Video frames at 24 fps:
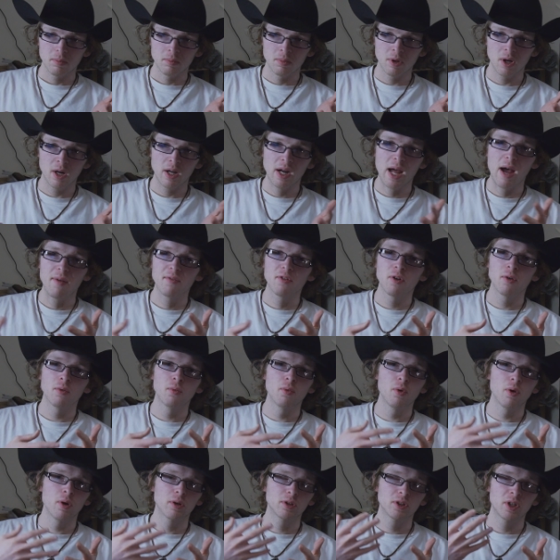But after
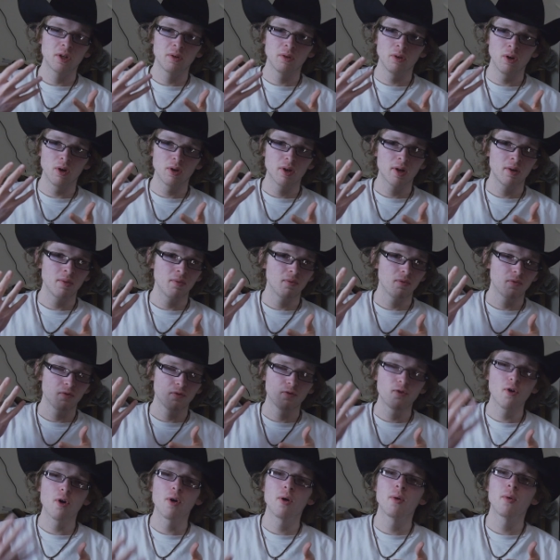looking
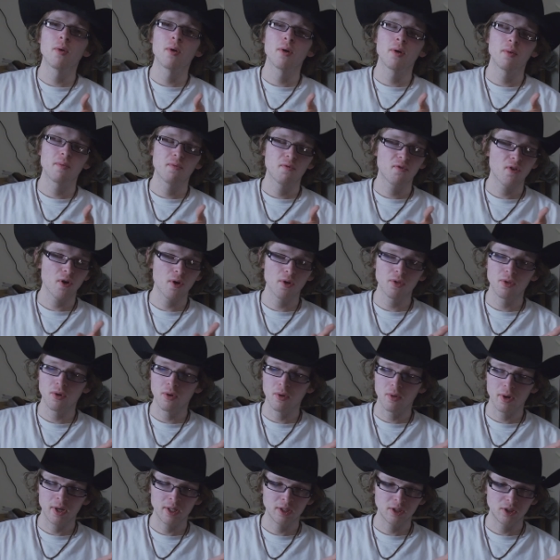
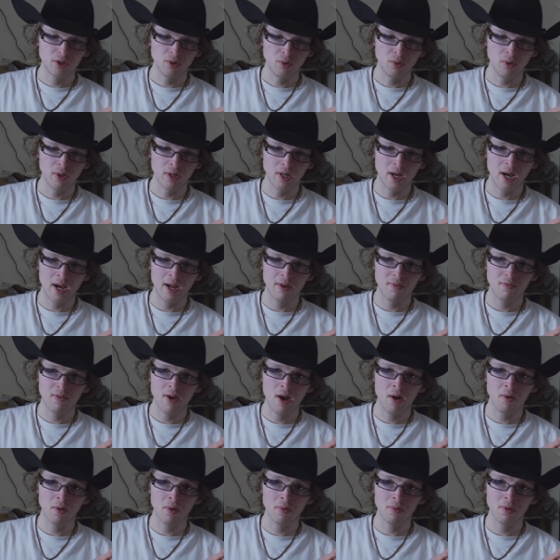further into it, I
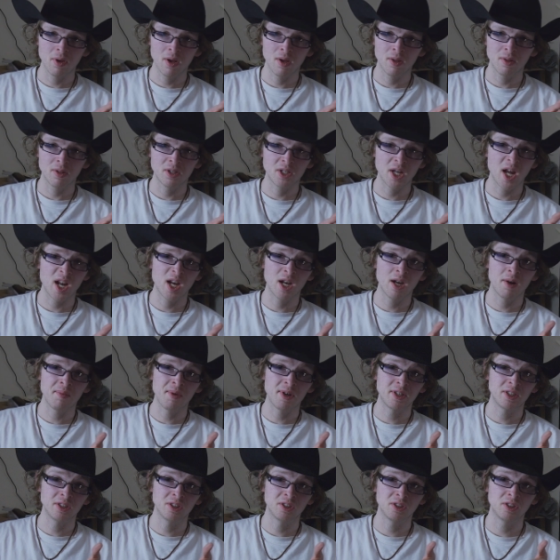found out that
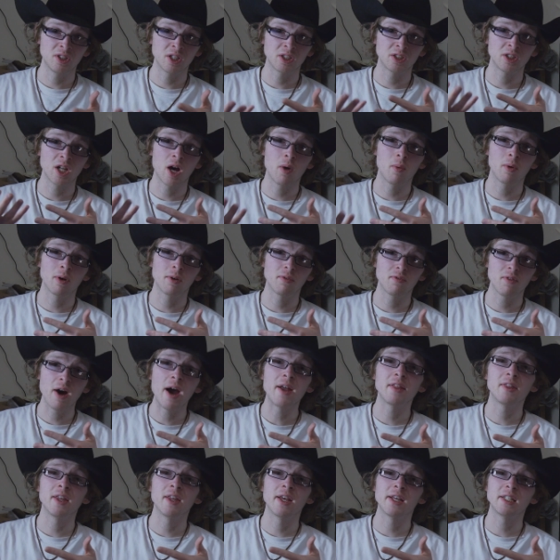JanAnimations does not want to
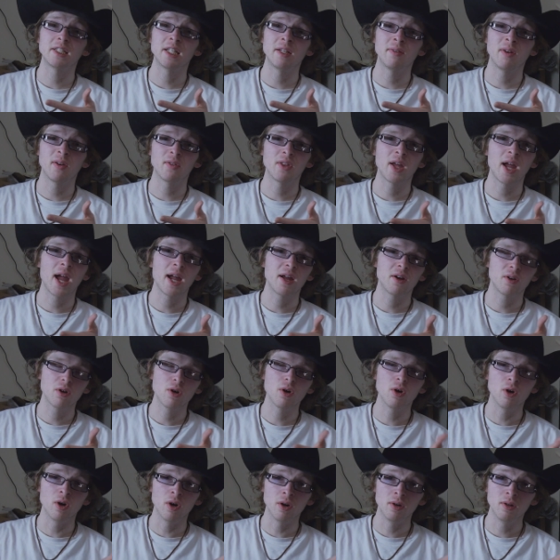fight this, even if they
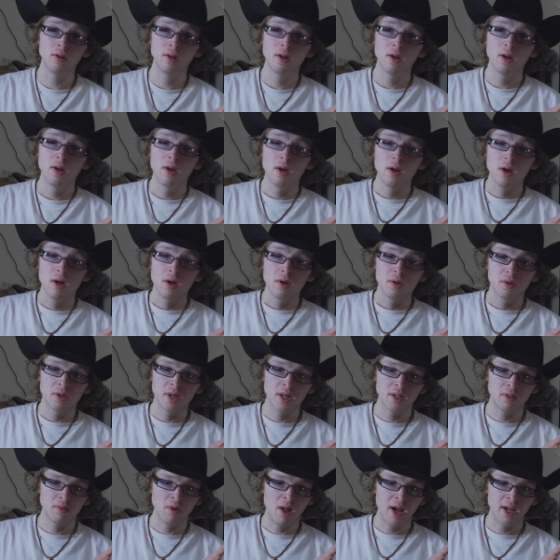could
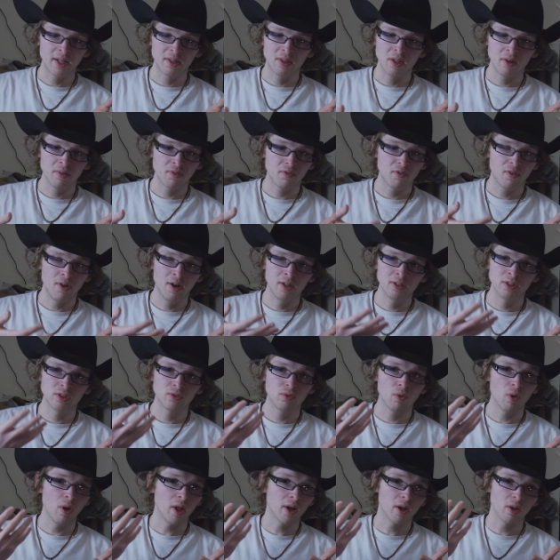get like the funds
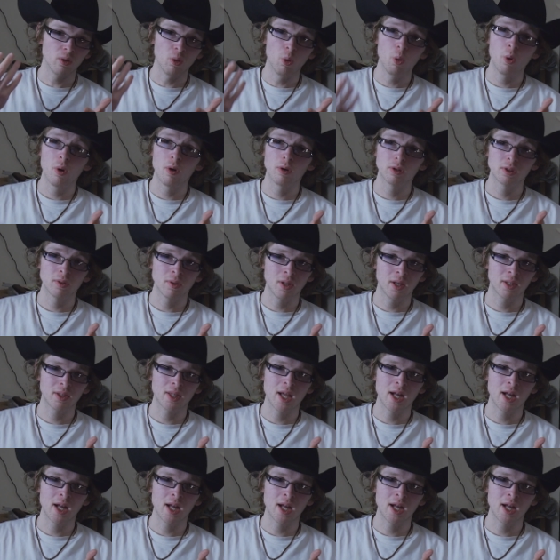for like a lawyer or something like